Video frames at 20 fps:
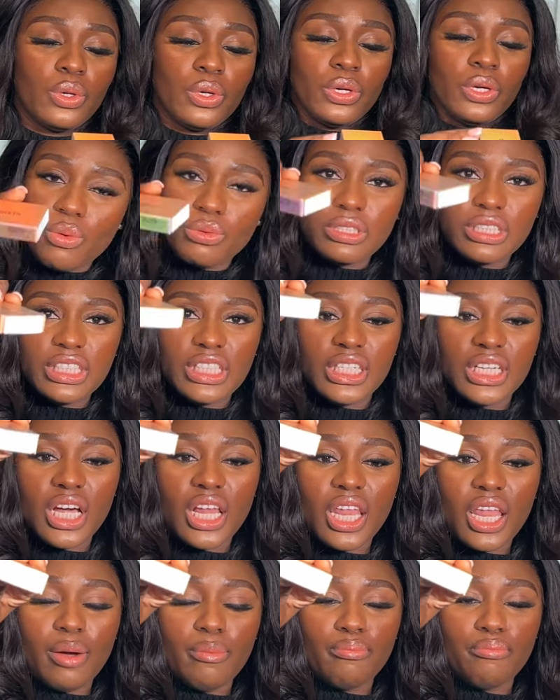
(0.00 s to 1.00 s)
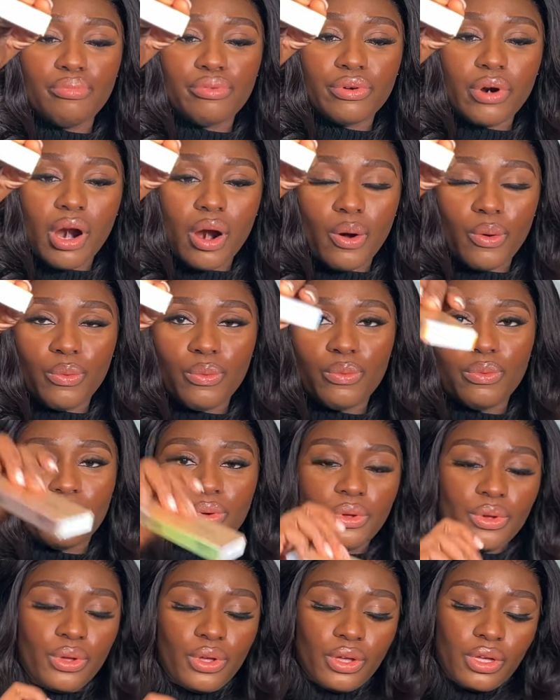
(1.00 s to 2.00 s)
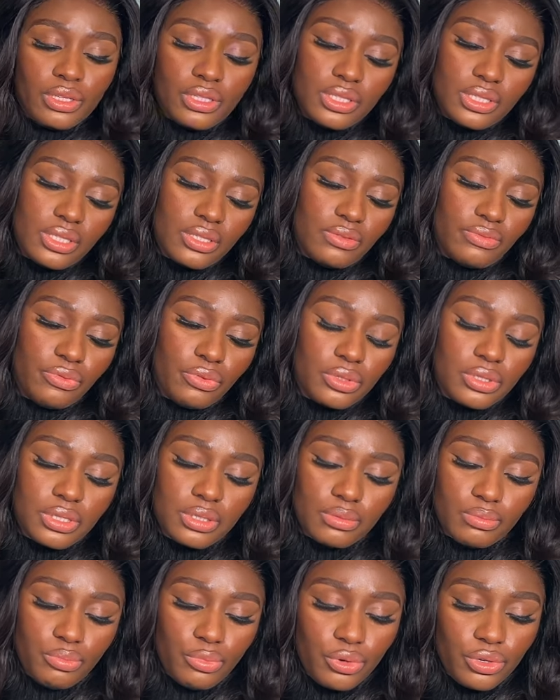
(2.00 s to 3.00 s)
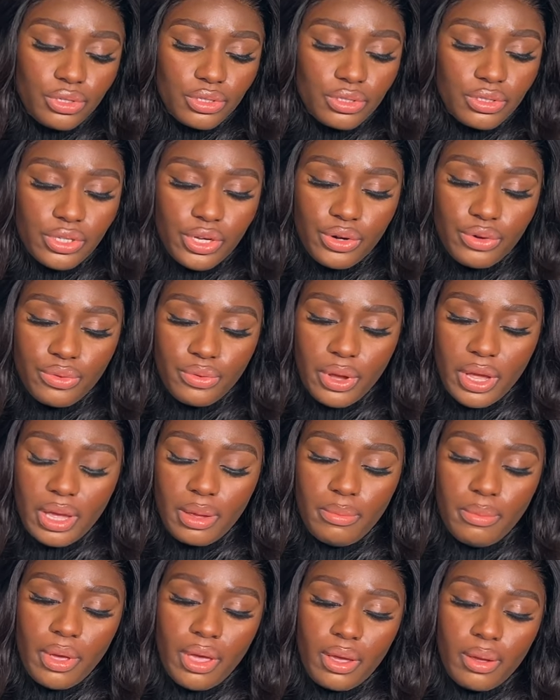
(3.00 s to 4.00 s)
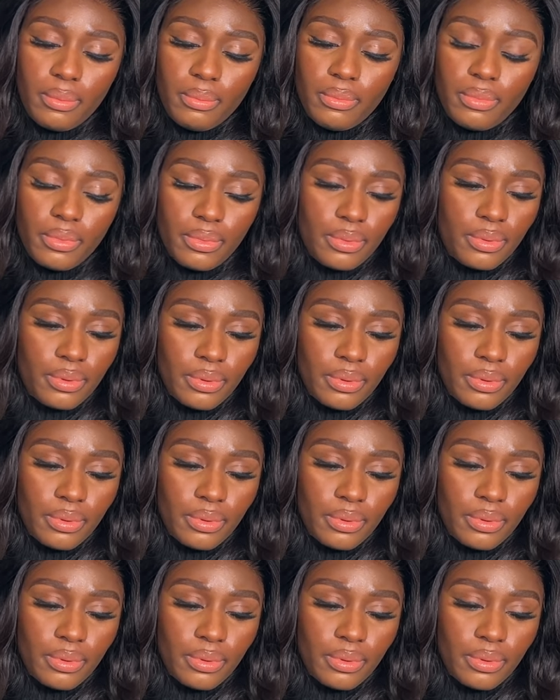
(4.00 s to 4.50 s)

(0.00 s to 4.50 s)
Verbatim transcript: Neala Brown this is 14.0 mm